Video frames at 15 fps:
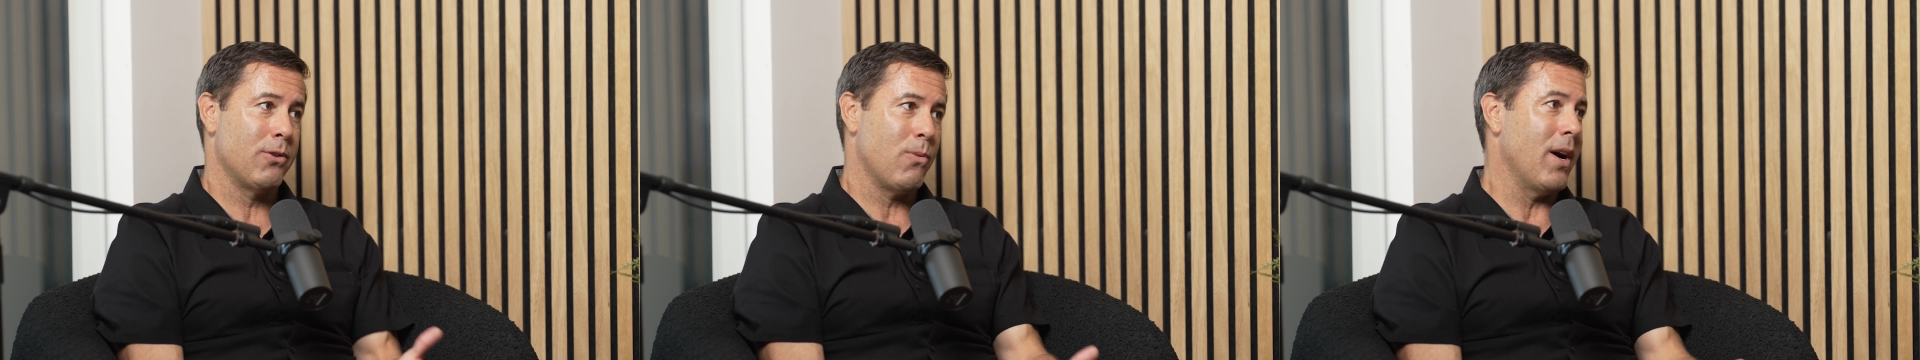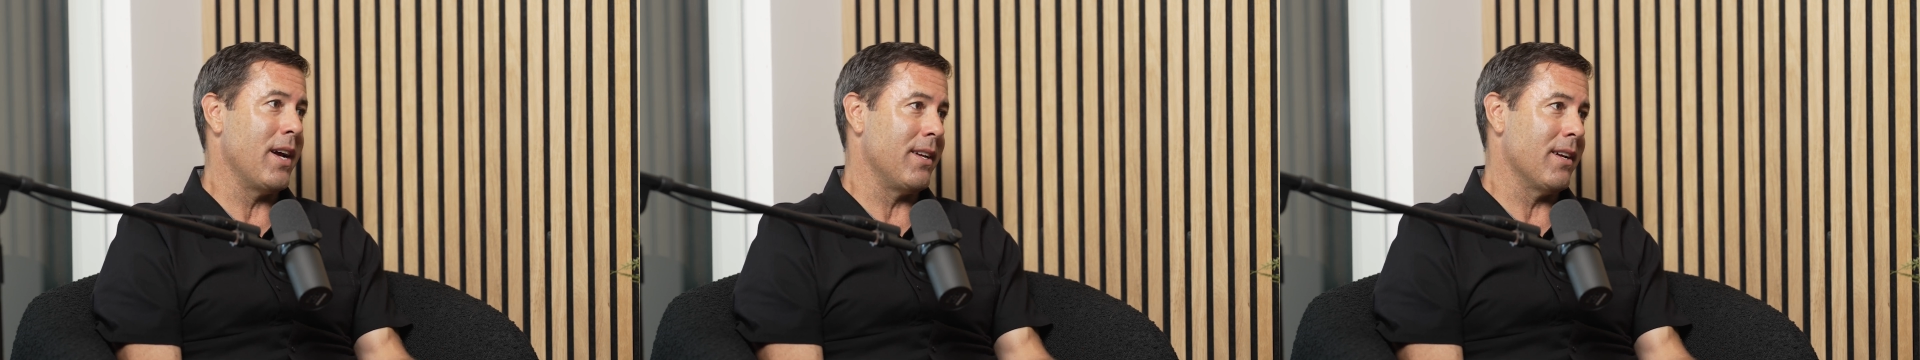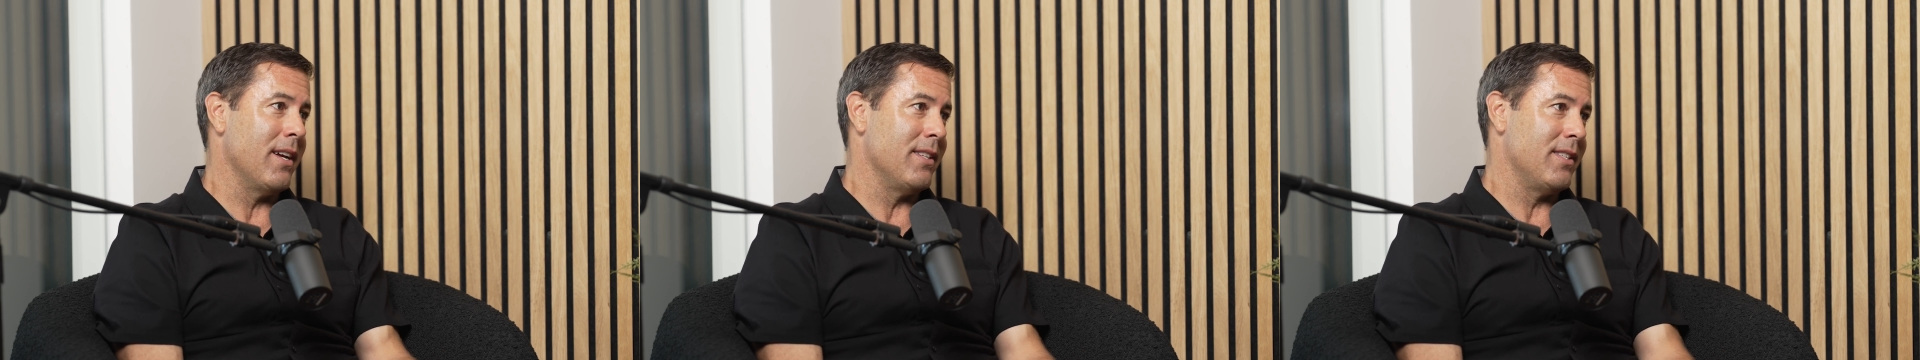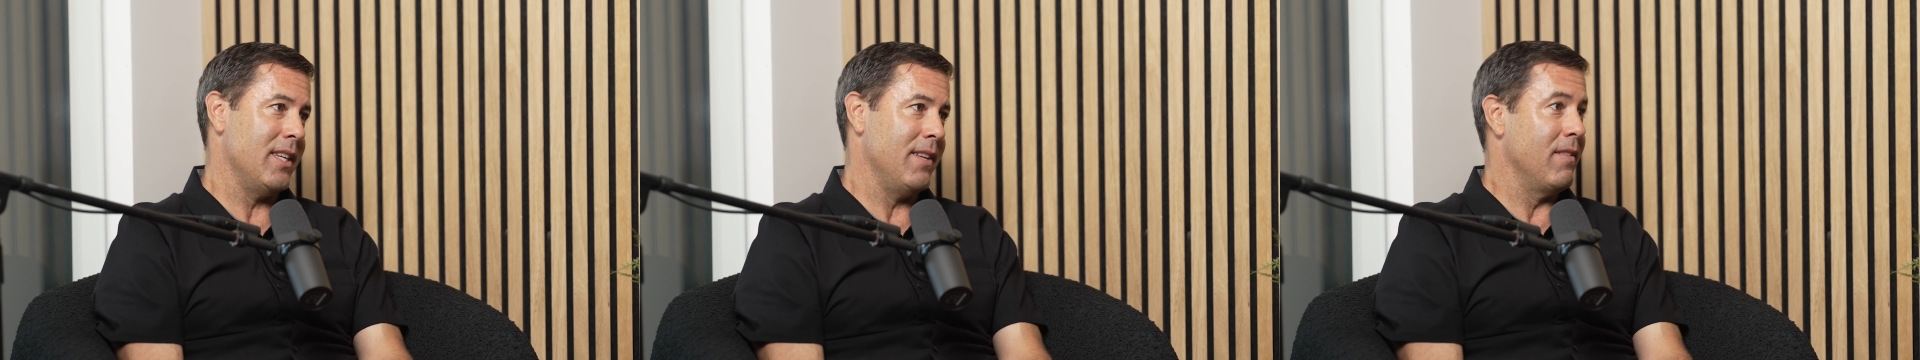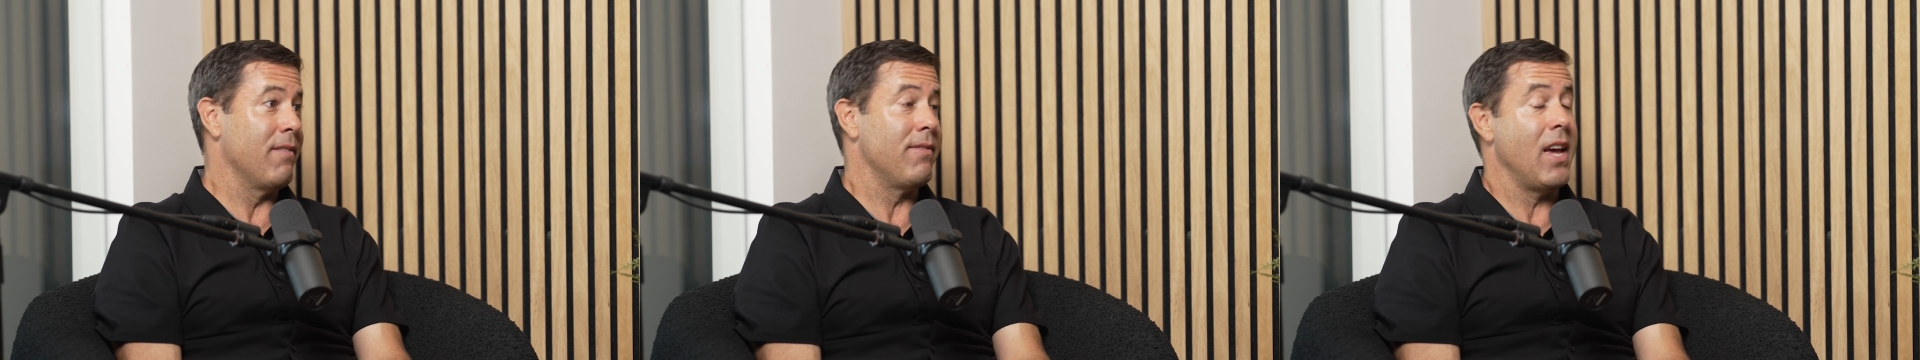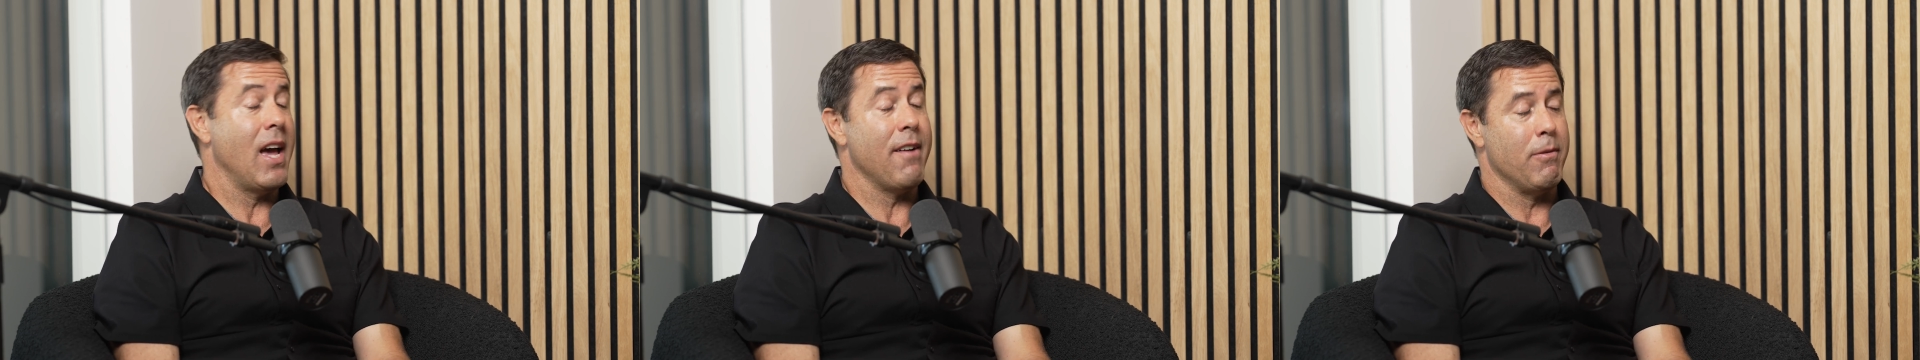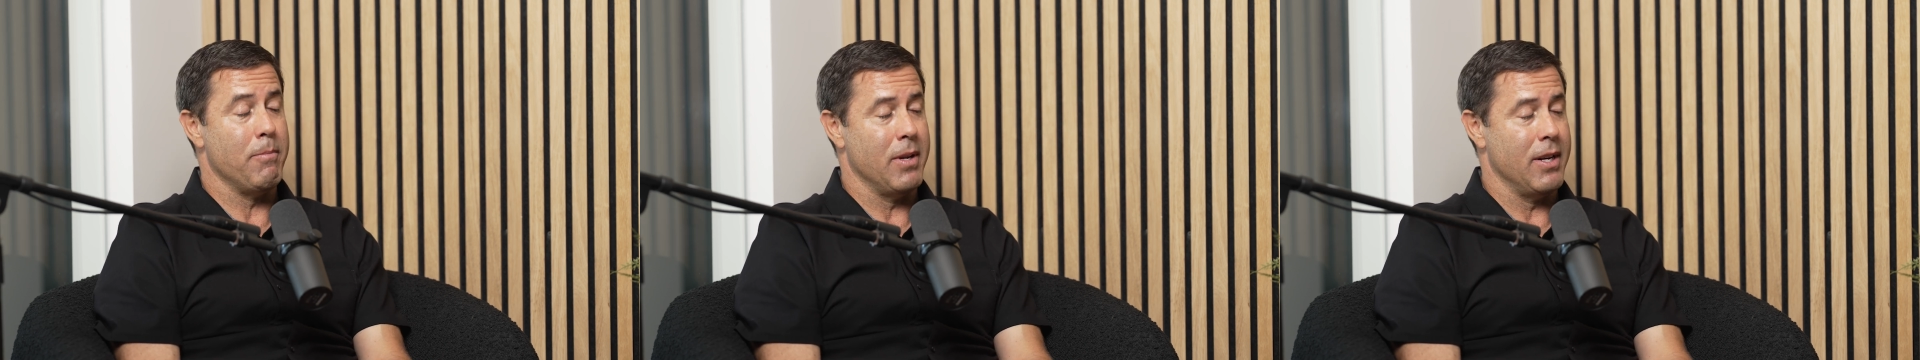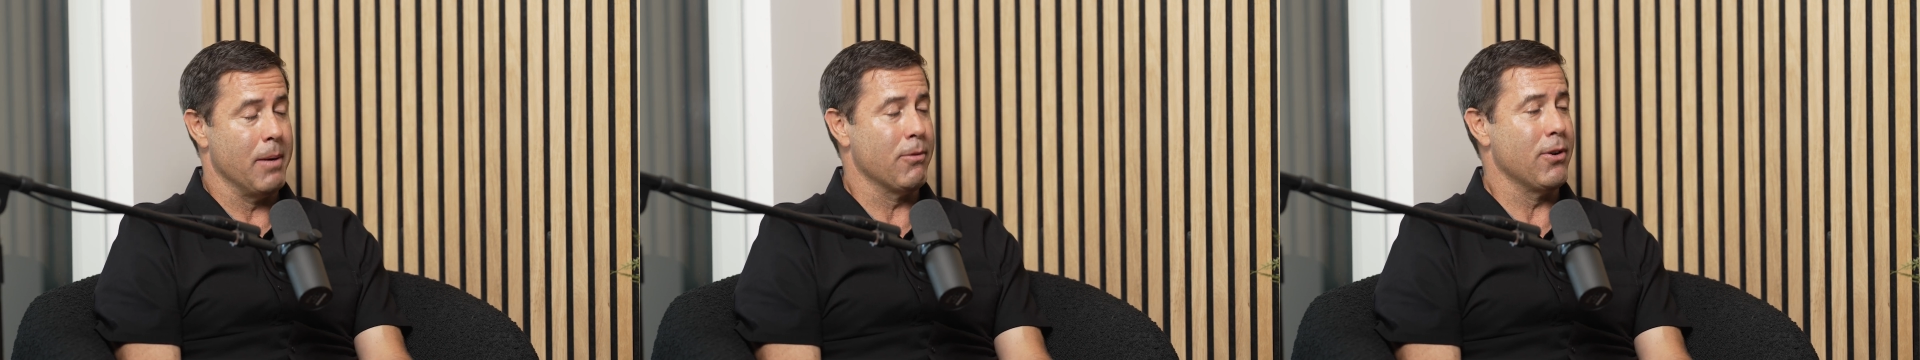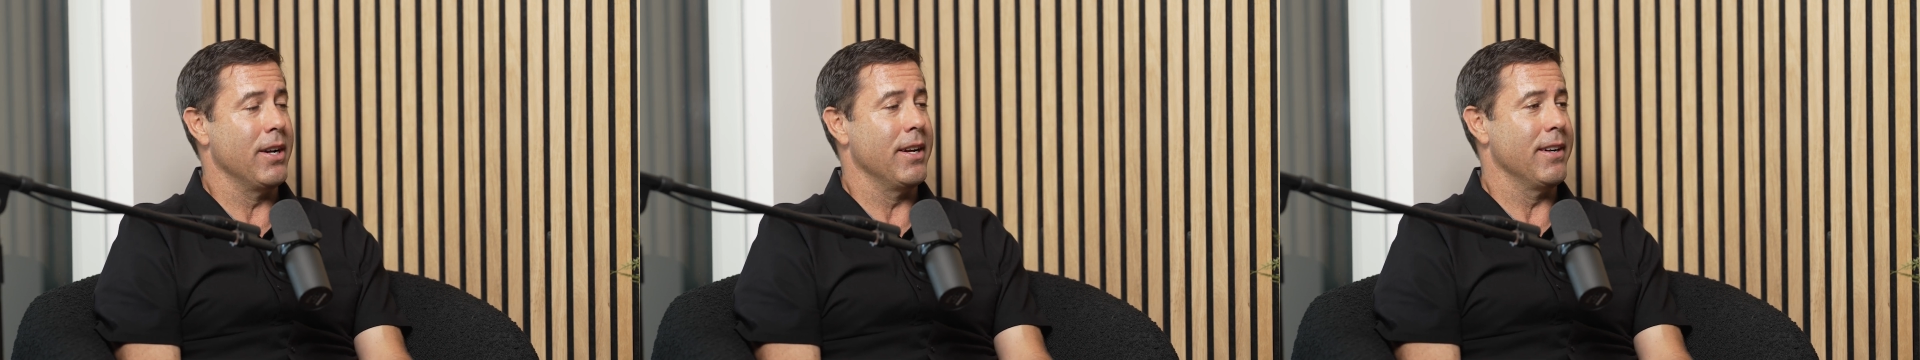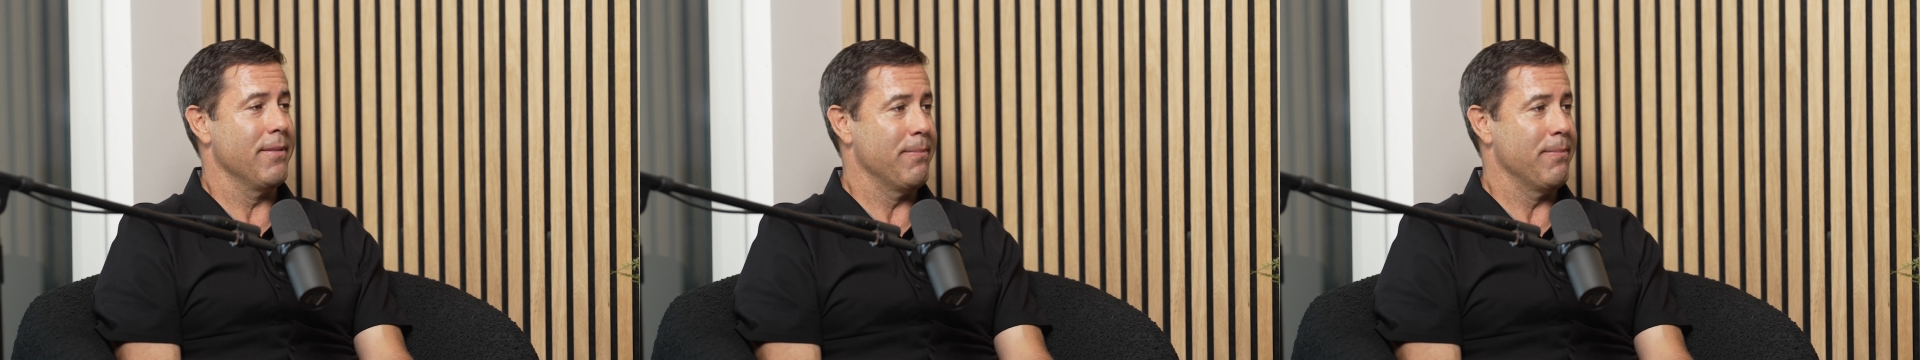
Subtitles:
quite nice, even if they haven't been upgraded.